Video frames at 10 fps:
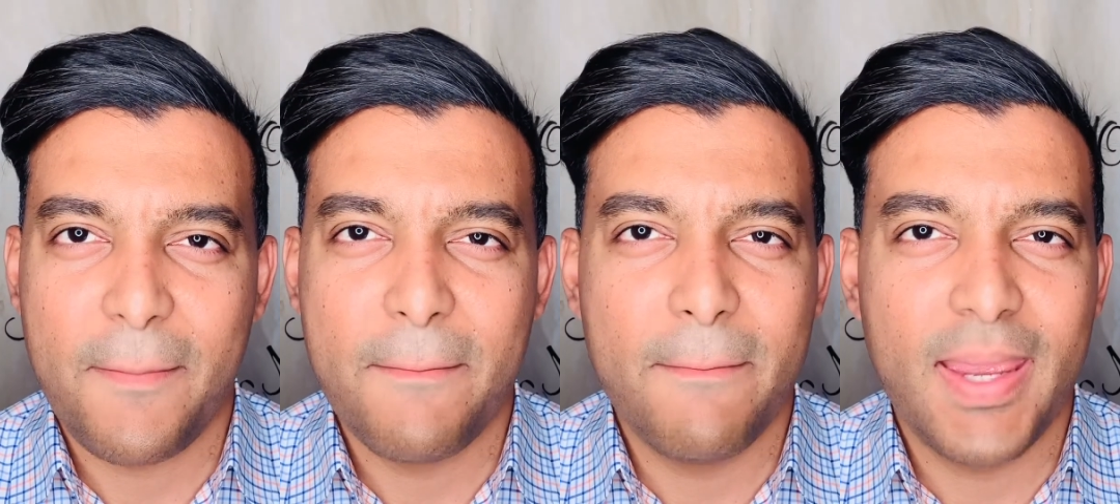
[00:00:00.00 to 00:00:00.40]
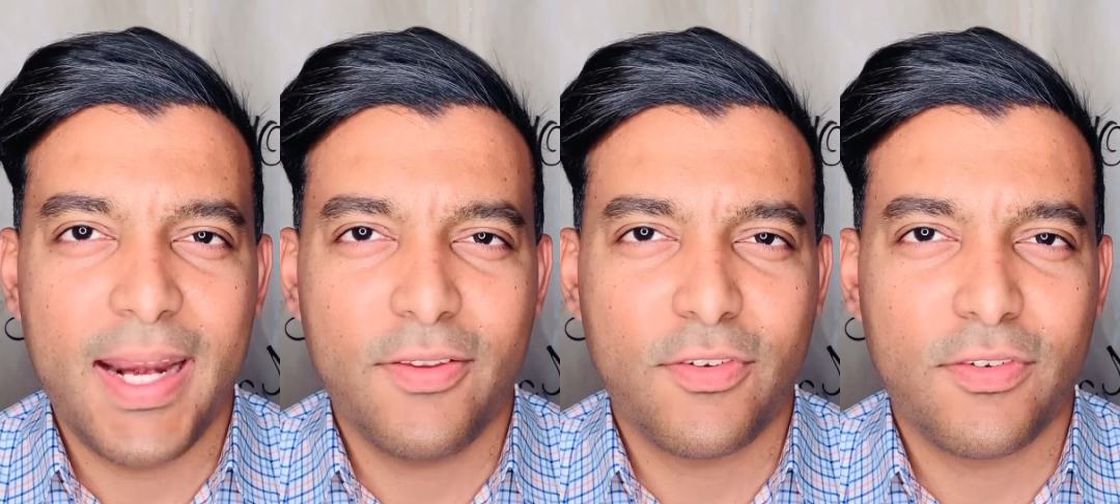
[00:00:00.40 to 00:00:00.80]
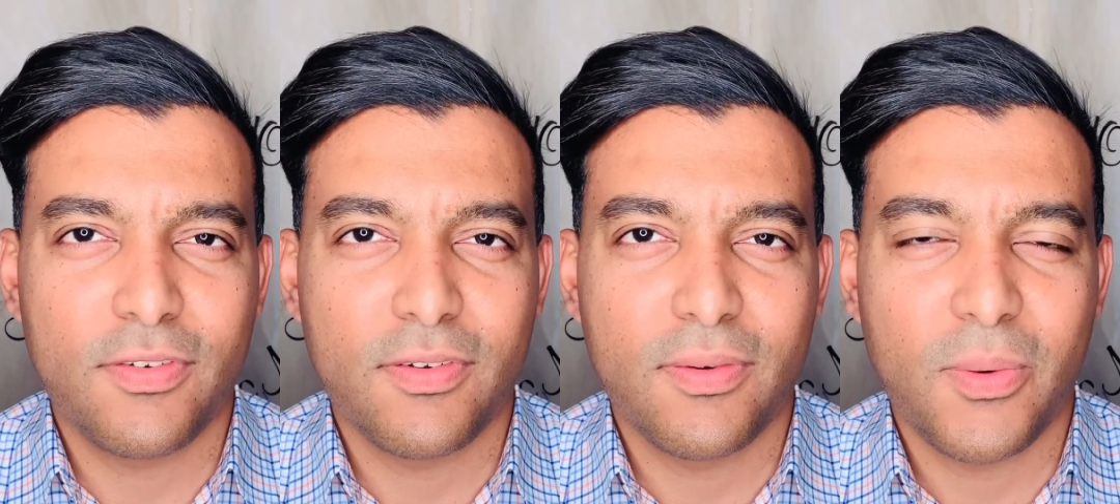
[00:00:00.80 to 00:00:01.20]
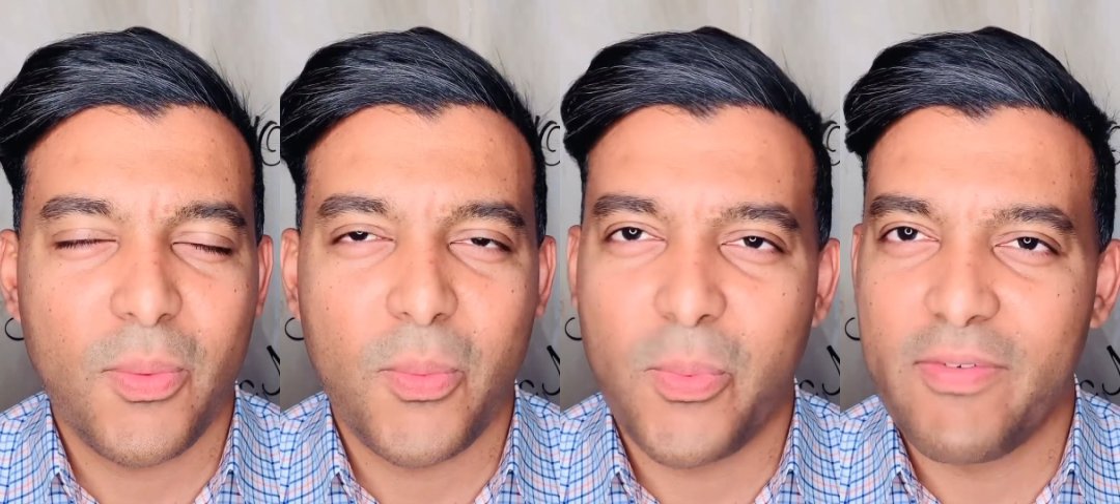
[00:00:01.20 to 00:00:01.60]
Minutes
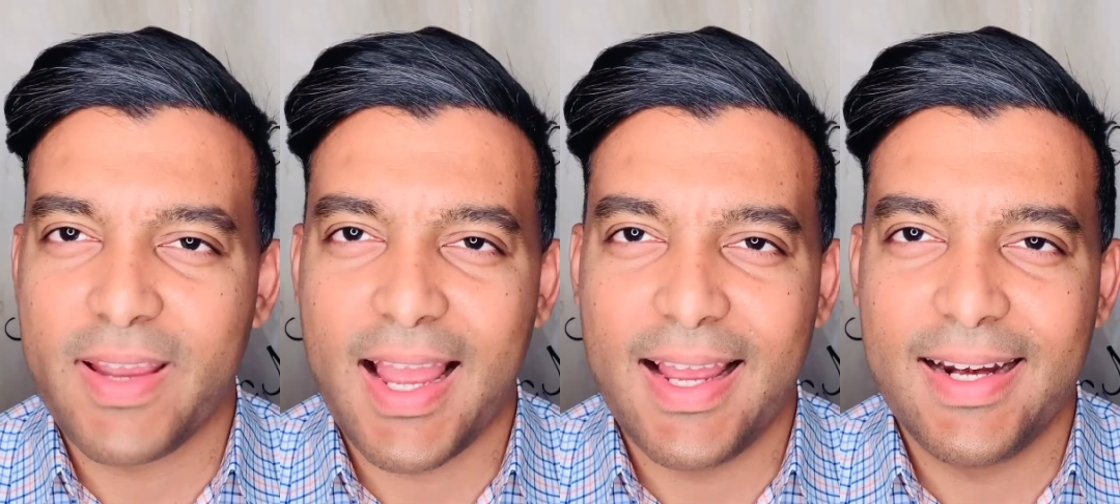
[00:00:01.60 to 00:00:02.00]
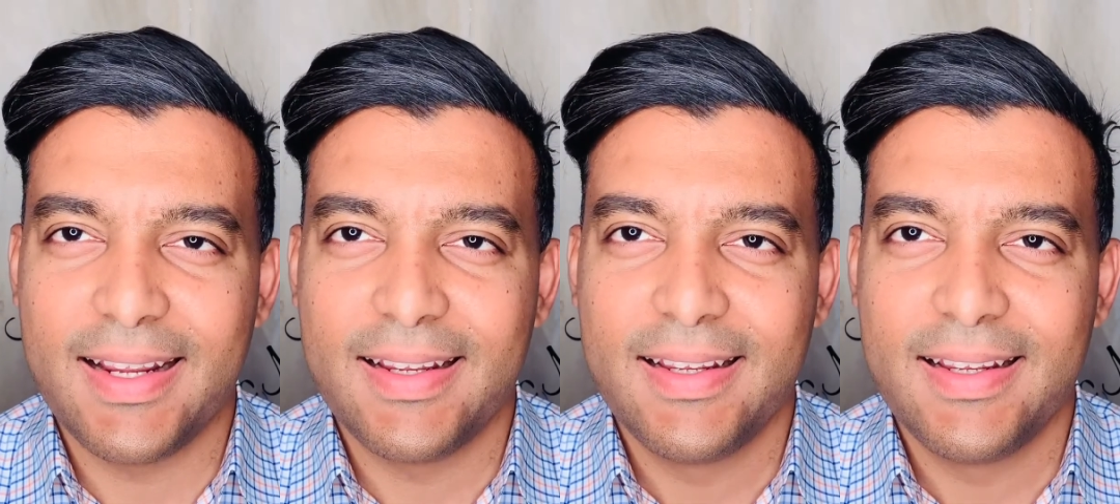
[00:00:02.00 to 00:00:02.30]
with God.